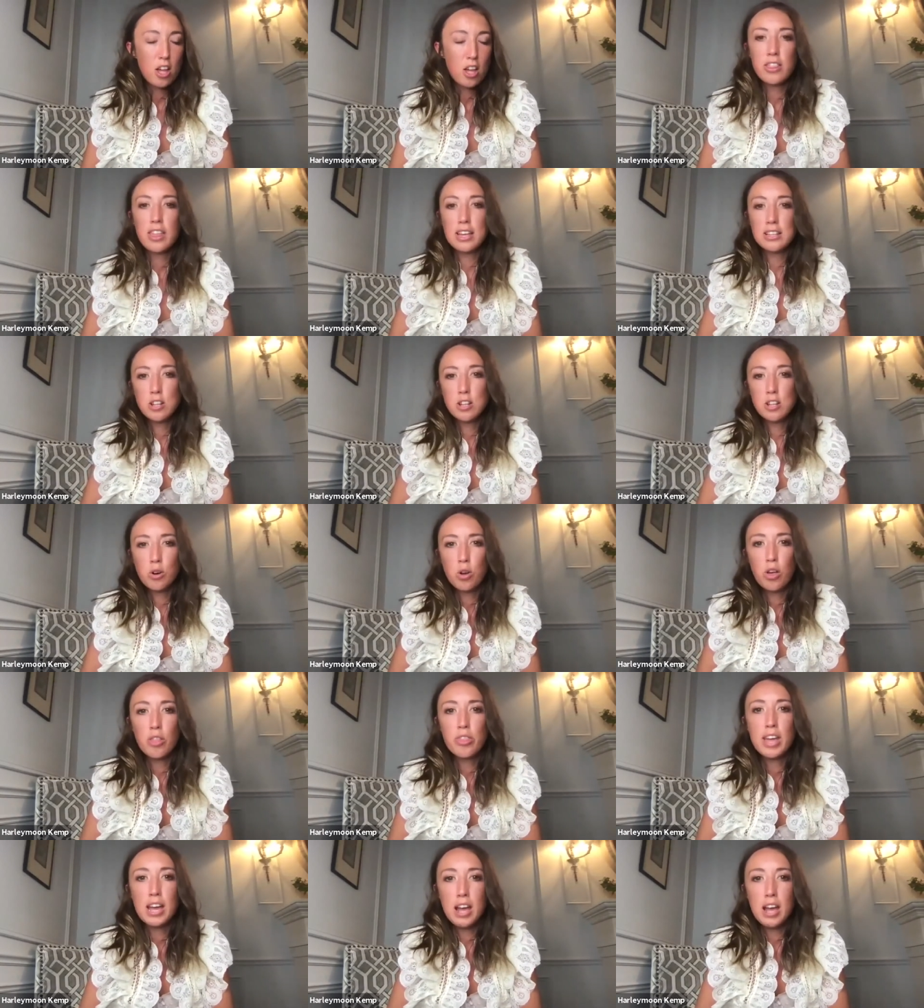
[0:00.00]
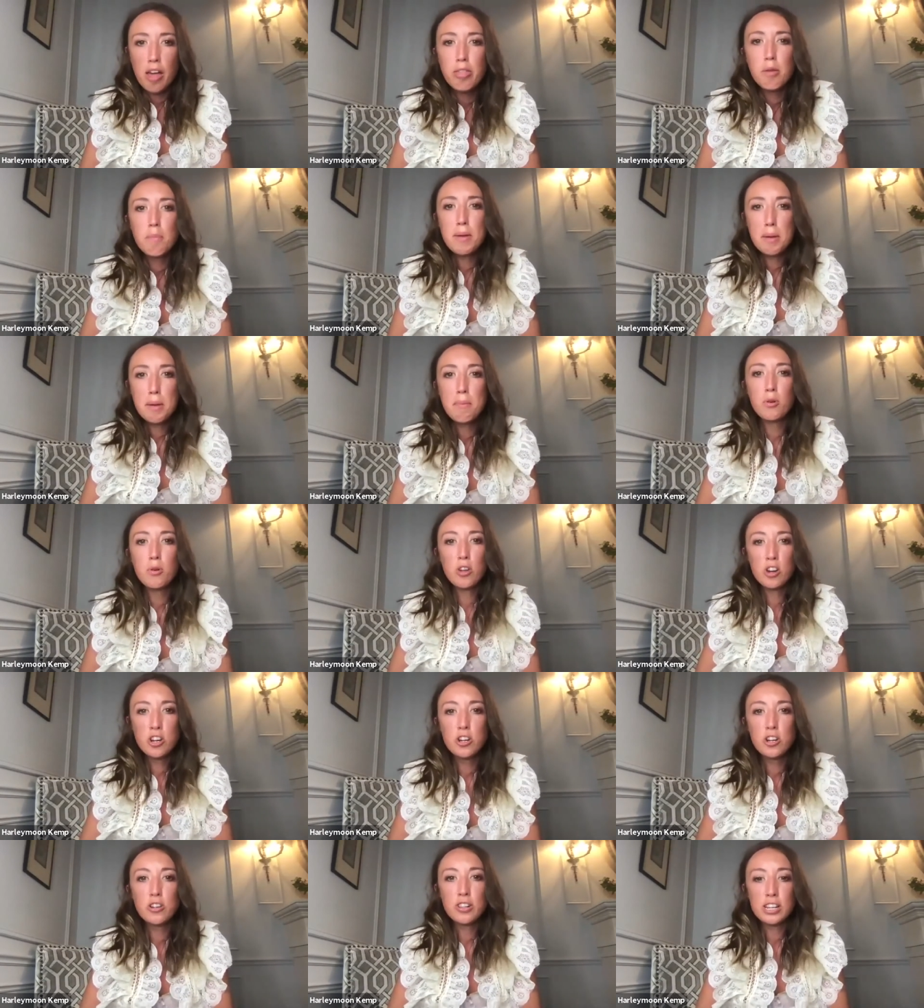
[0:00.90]
there's a lot that other people
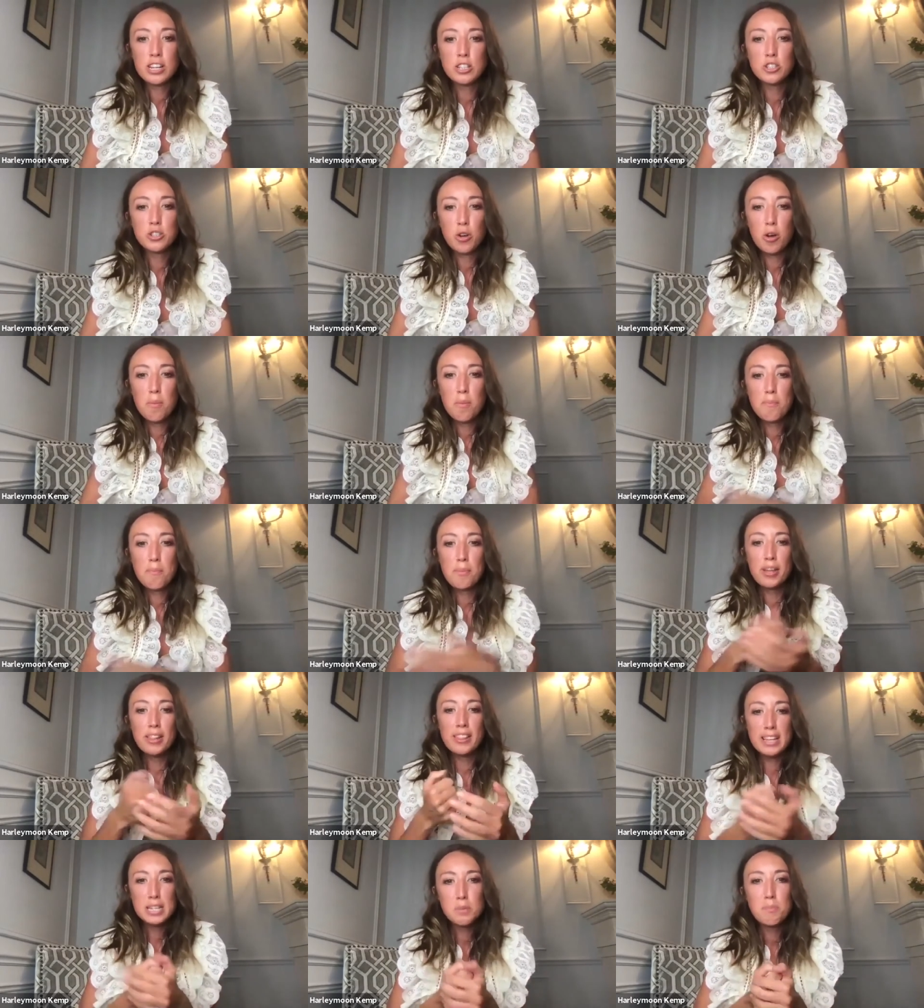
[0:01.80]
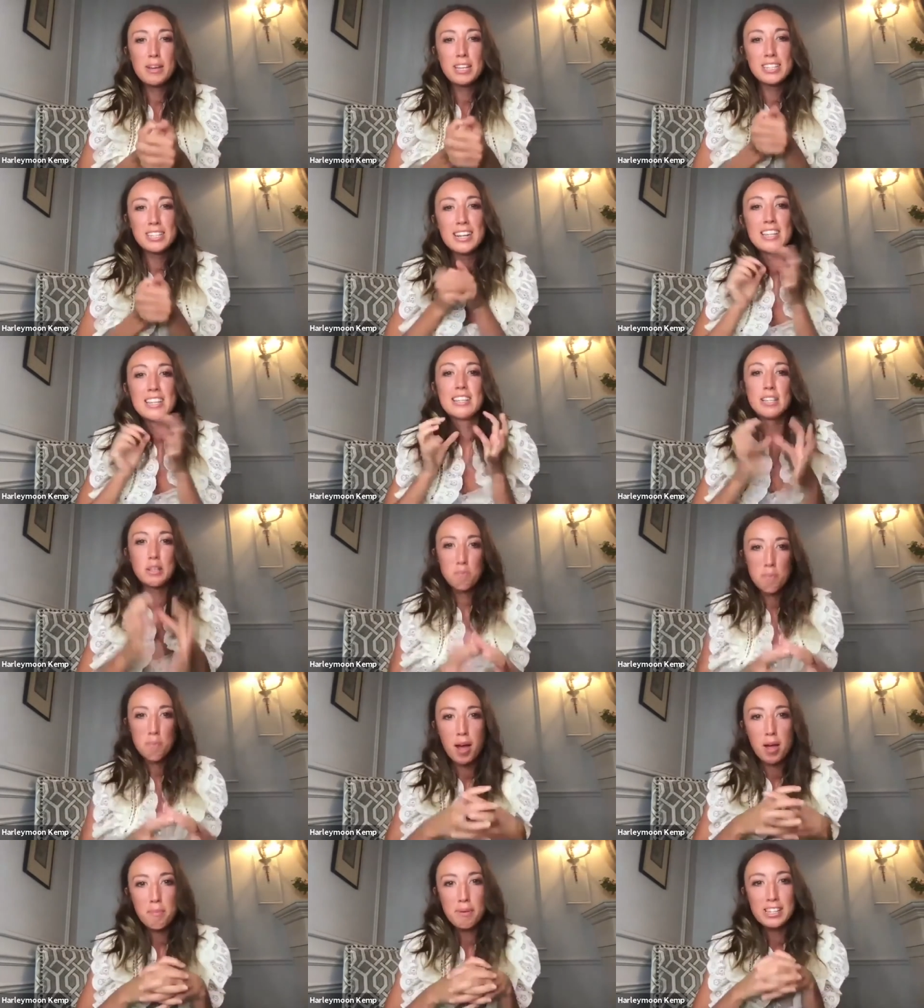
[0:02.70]
can do this job, but this business is
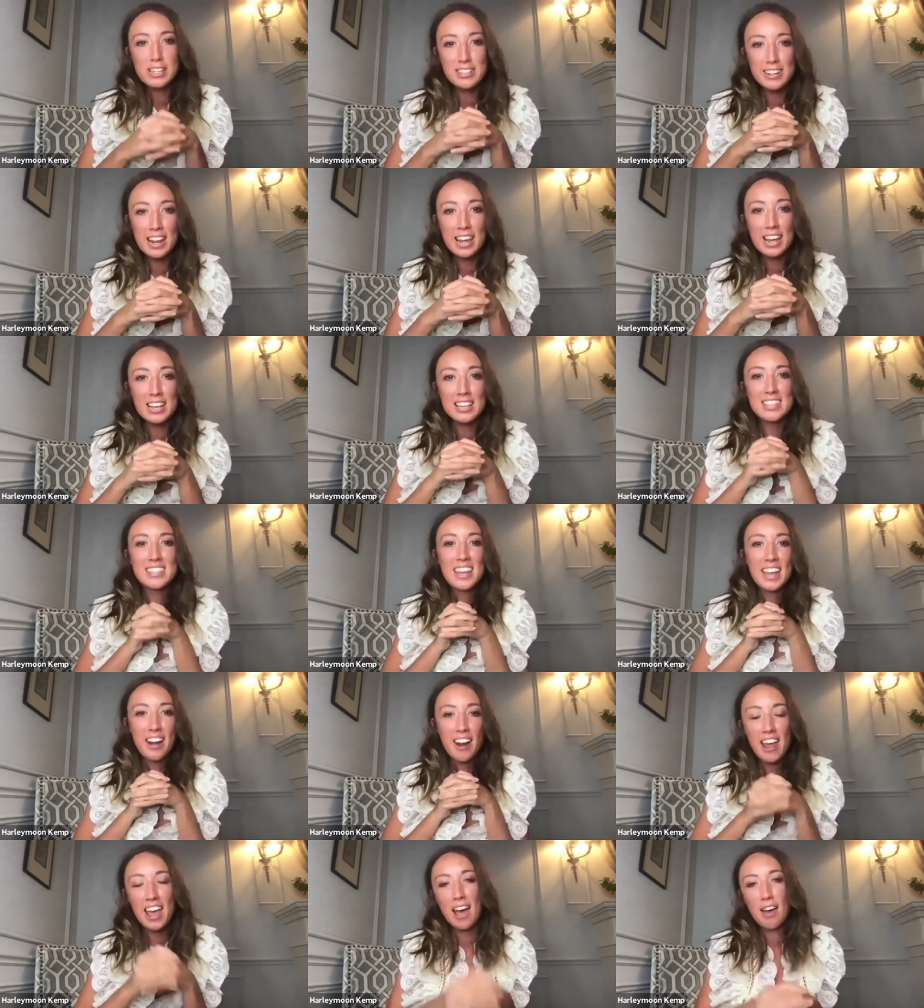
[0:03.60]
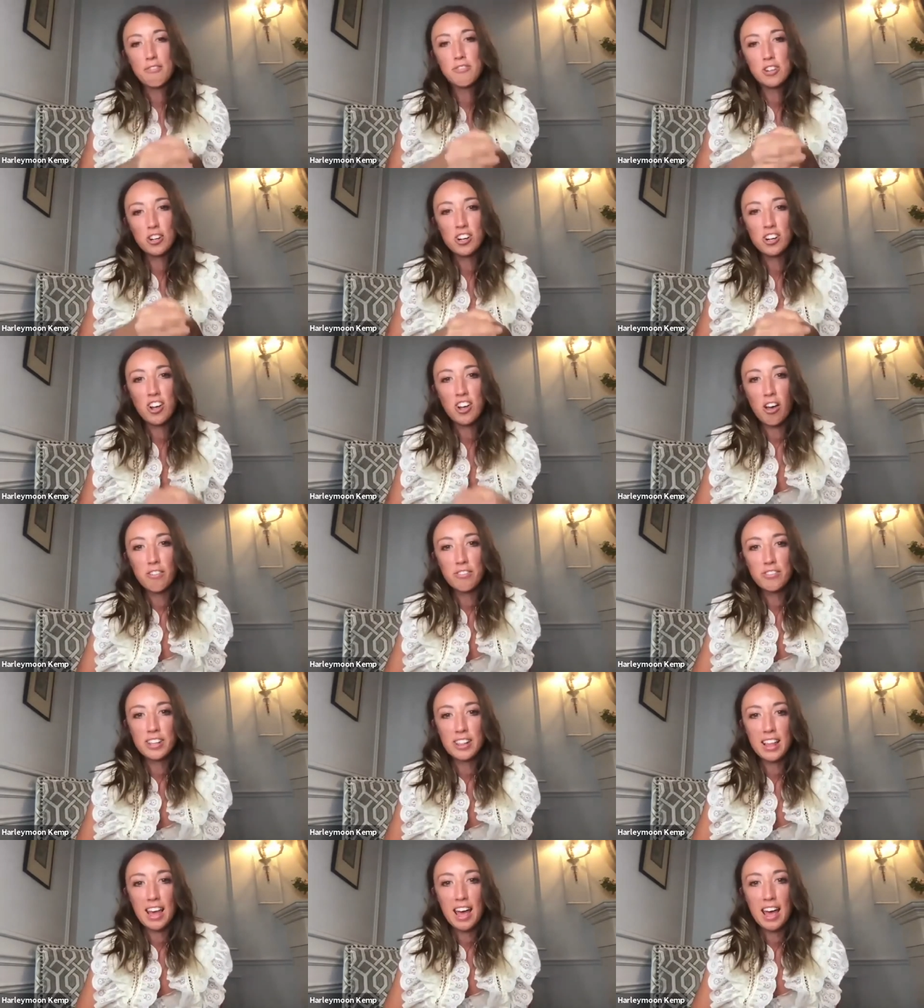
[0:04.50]
my business and I have to look
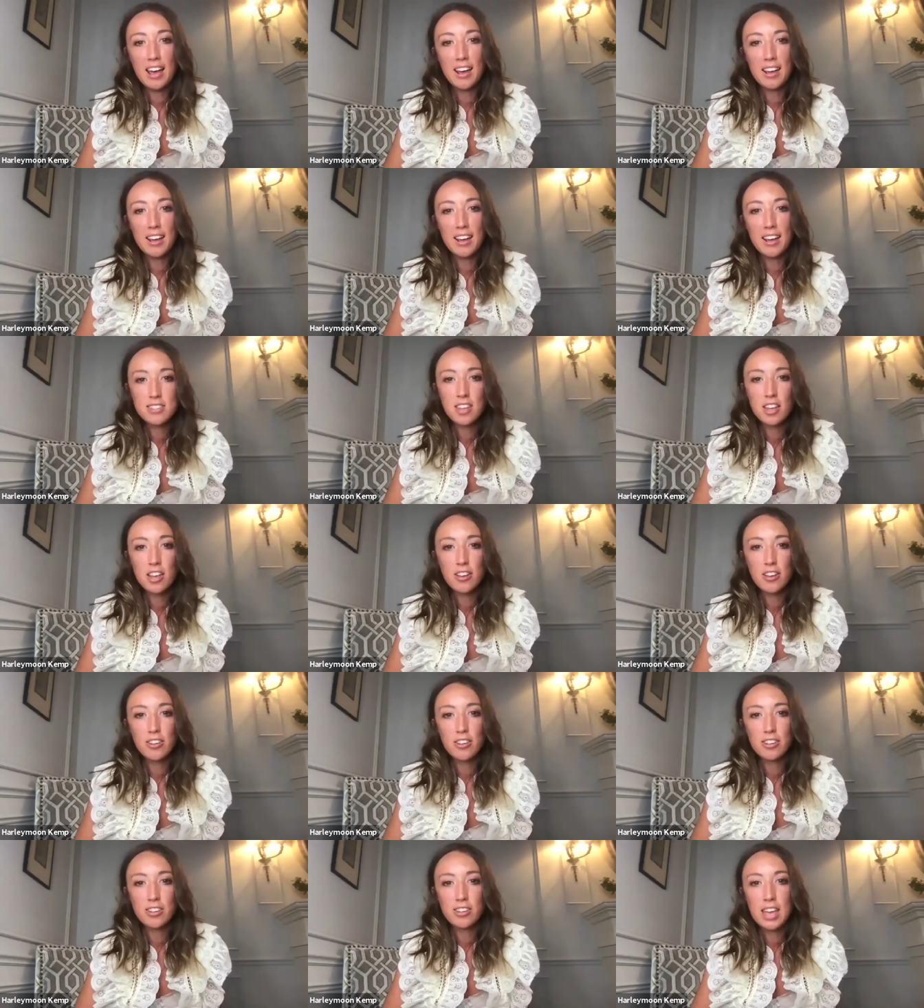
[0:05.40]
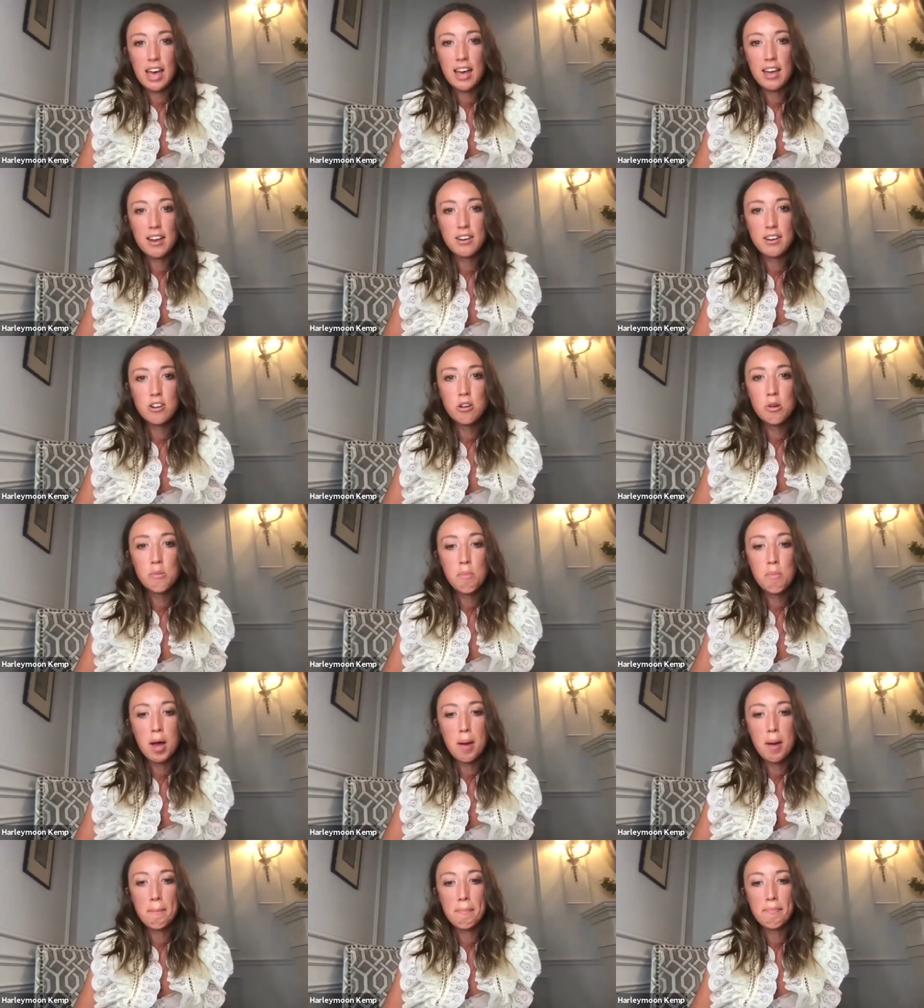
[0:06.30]
after that. So, yeah, new
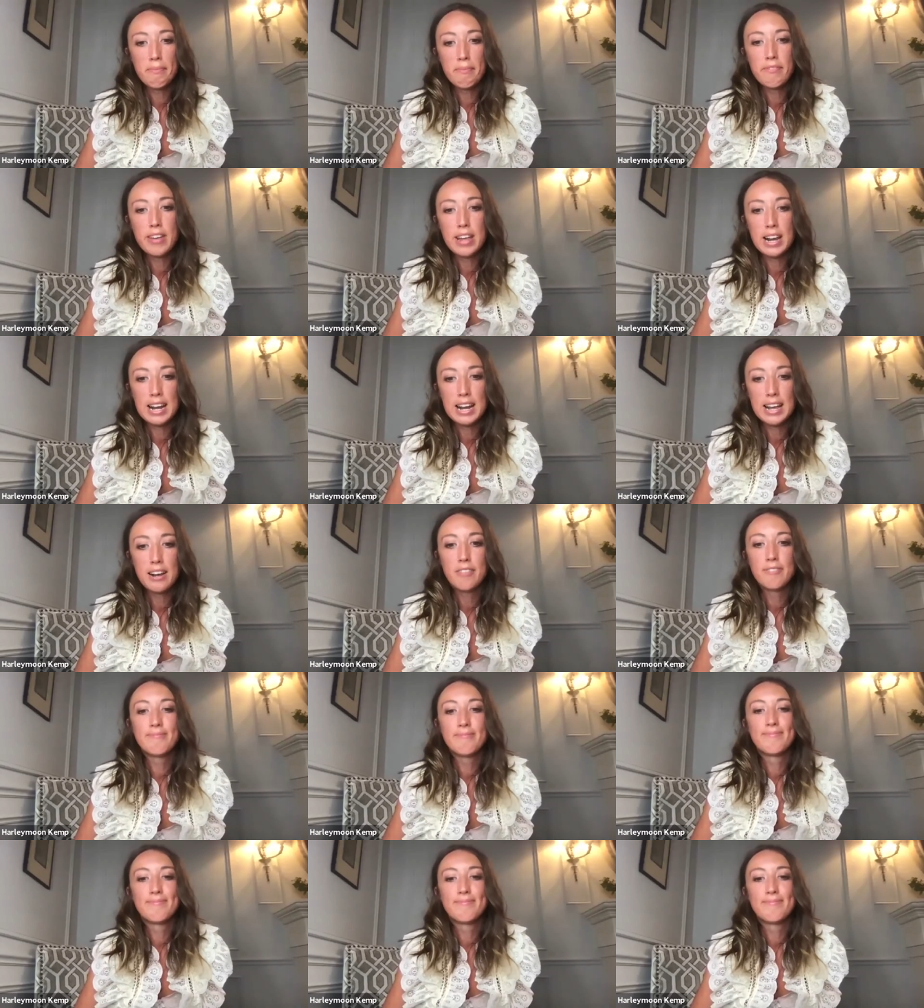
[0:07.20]
mum feeling.